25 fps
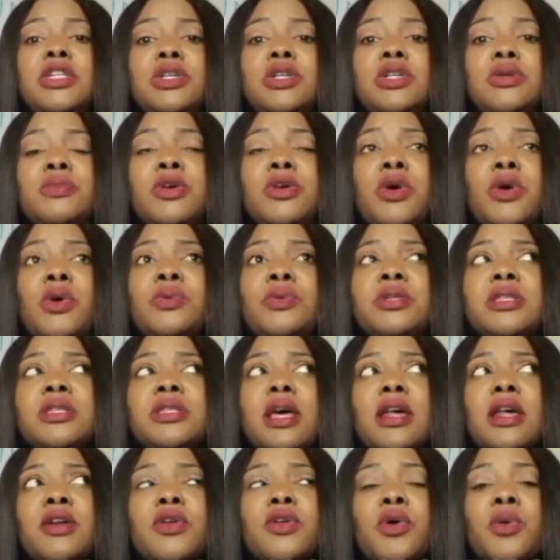we only
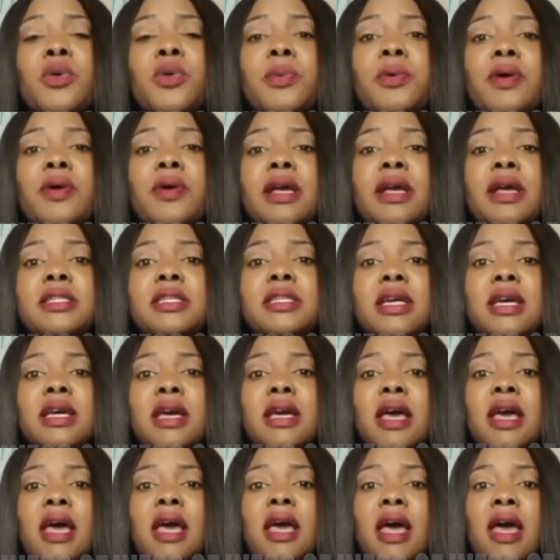started operating
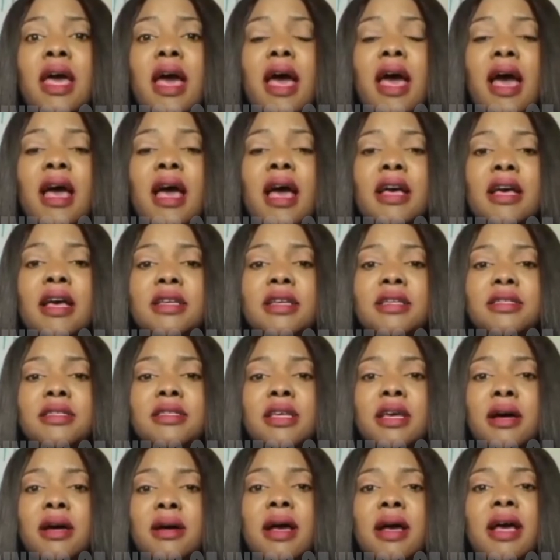and
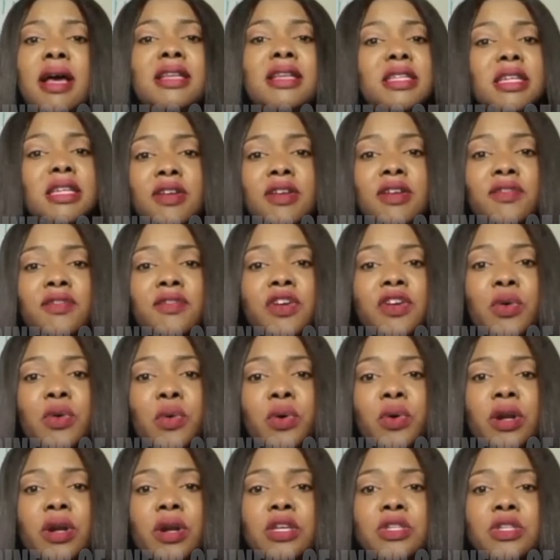delivering
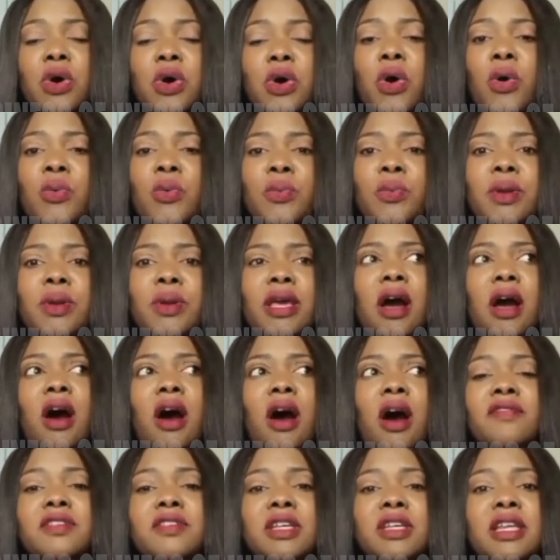orders only
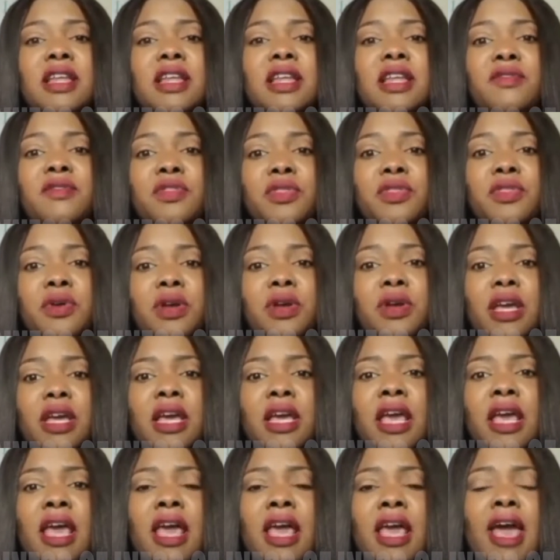after level 3.